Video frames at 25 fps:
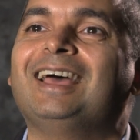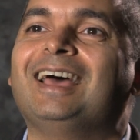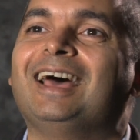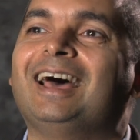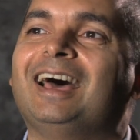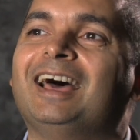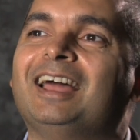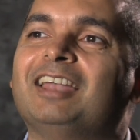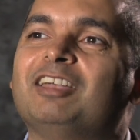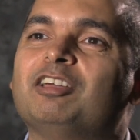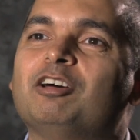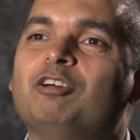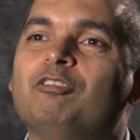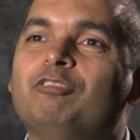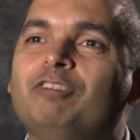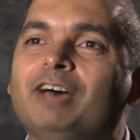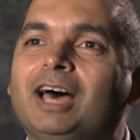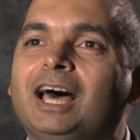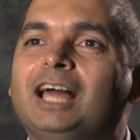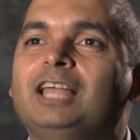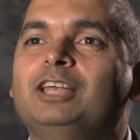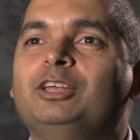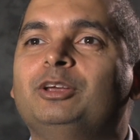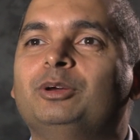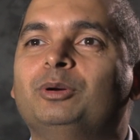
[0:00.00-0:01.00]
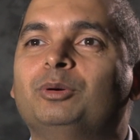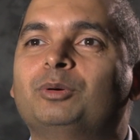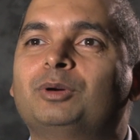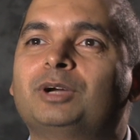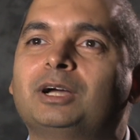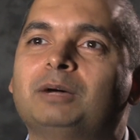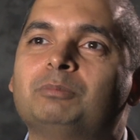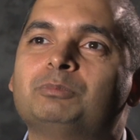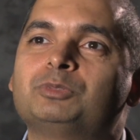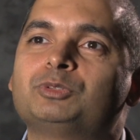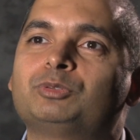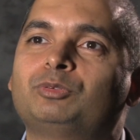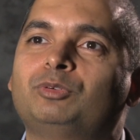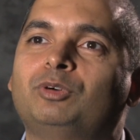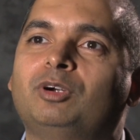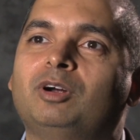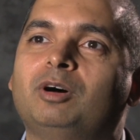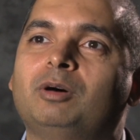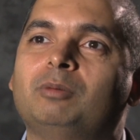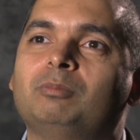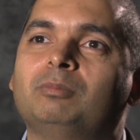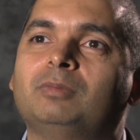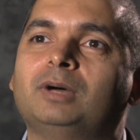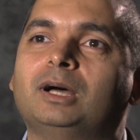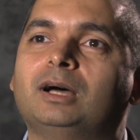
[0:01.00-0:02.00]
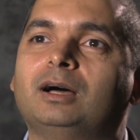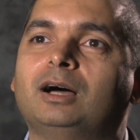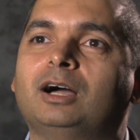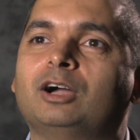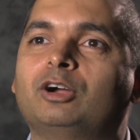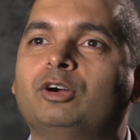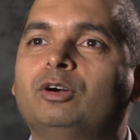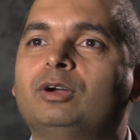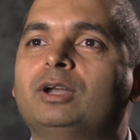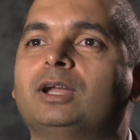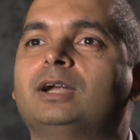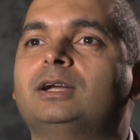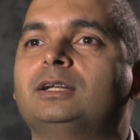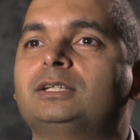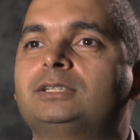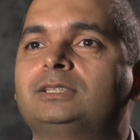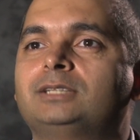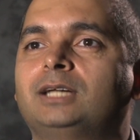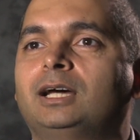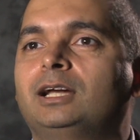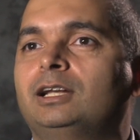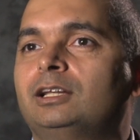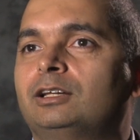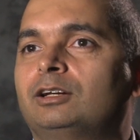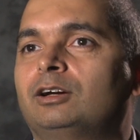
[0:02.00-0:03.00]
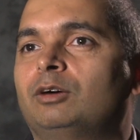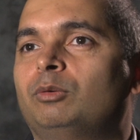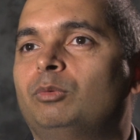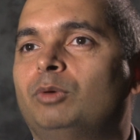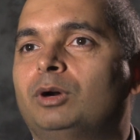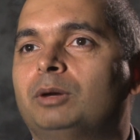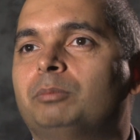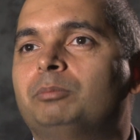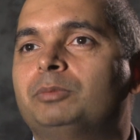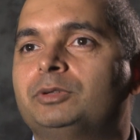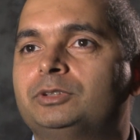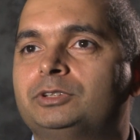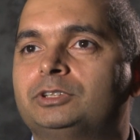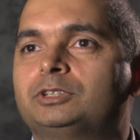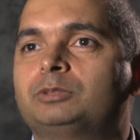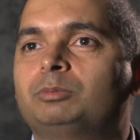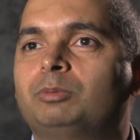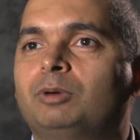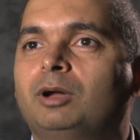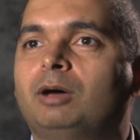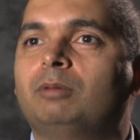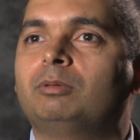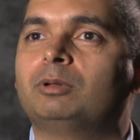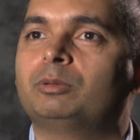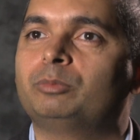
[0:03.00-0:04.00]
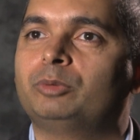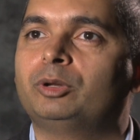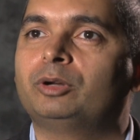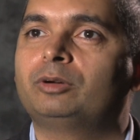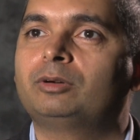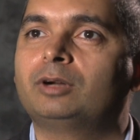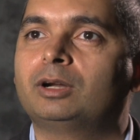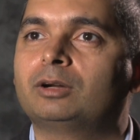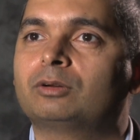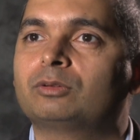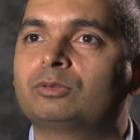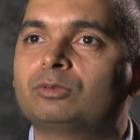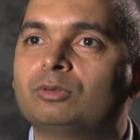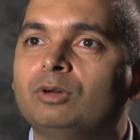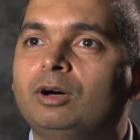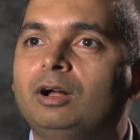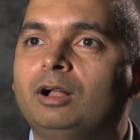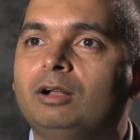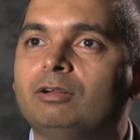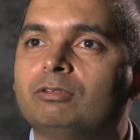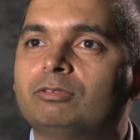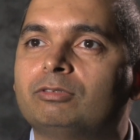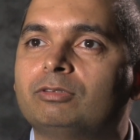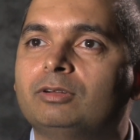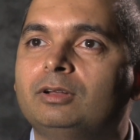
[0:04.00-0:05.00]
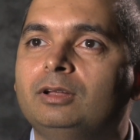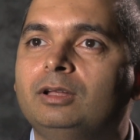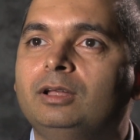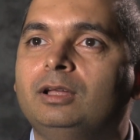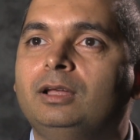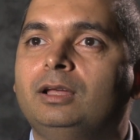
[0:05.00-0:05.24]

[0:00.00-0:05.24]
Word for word: And value comes from a good understanding of what business problem you're trying to solve.